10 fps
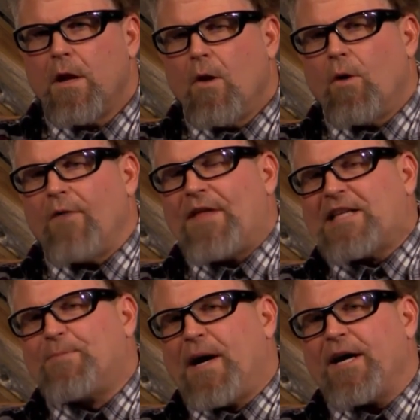Well, if
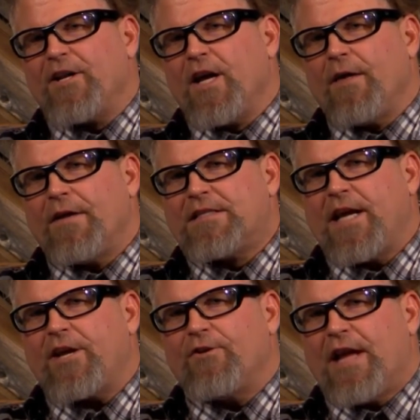that's bugging you, then
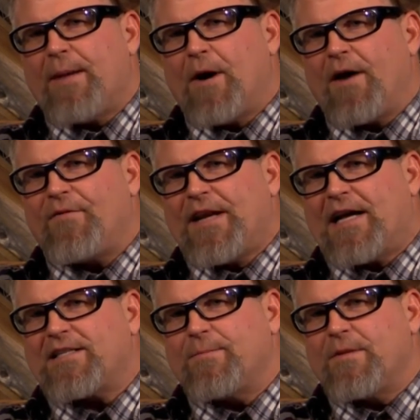take your name off and
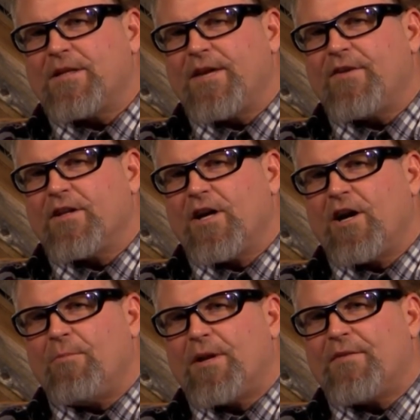ask them to leave you
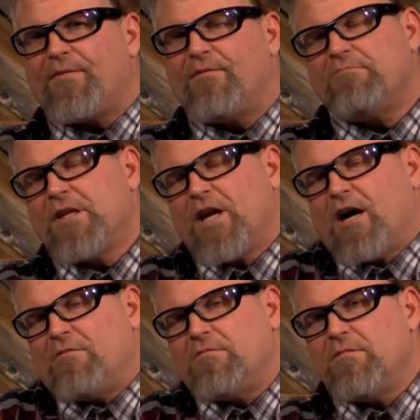alone. But if, you
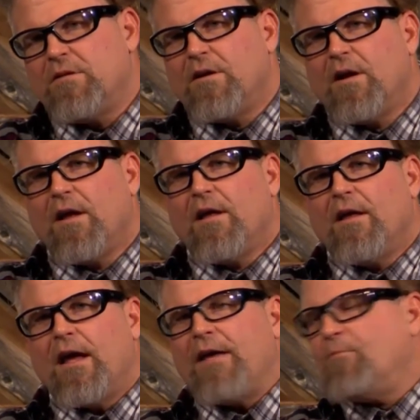know,
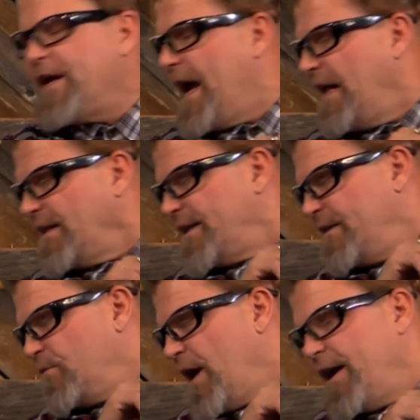in
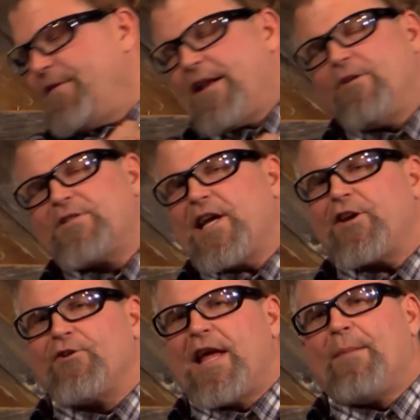reality, Ryan, they don't take
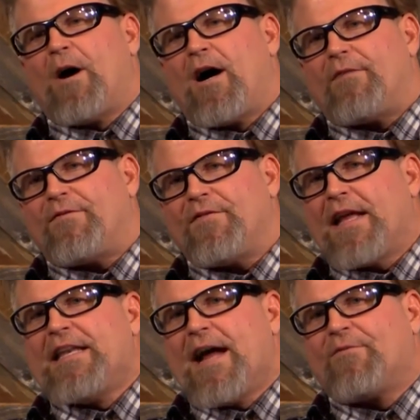your name off.
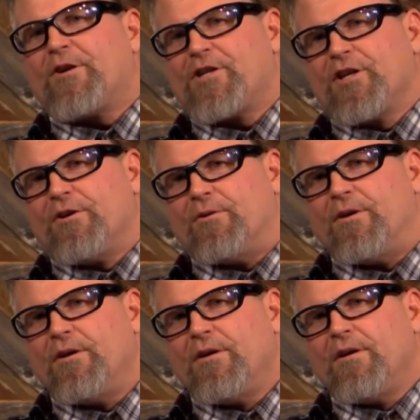They never do.
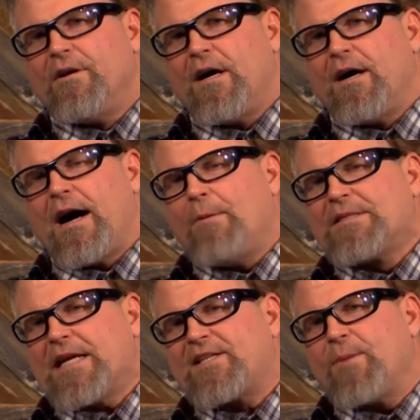I
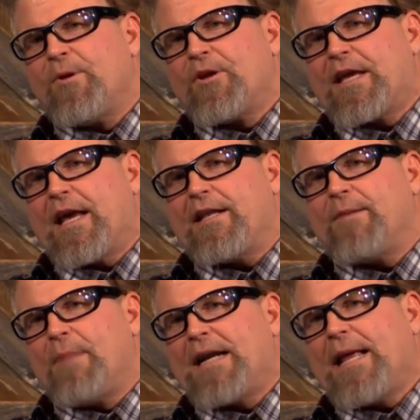was
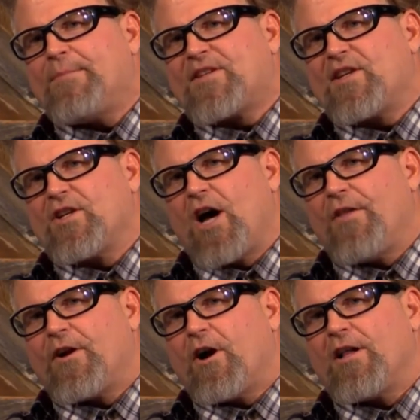excommunicated. My name's still
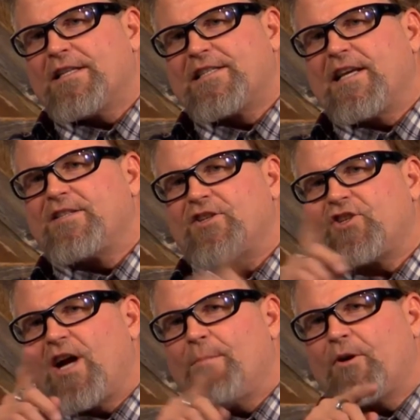on there. All it says is
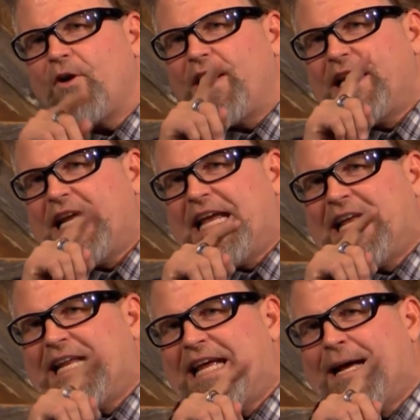Shawn McCraney,
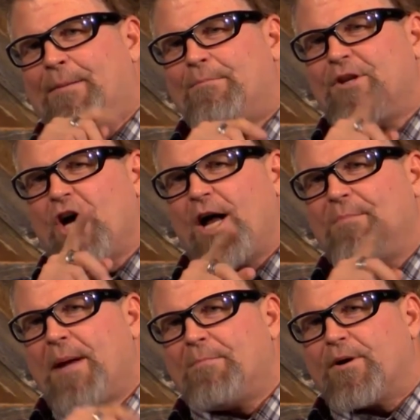NM,
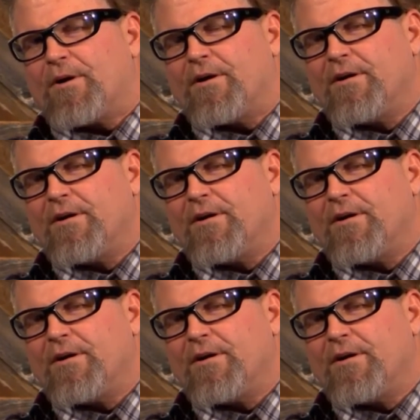non-member.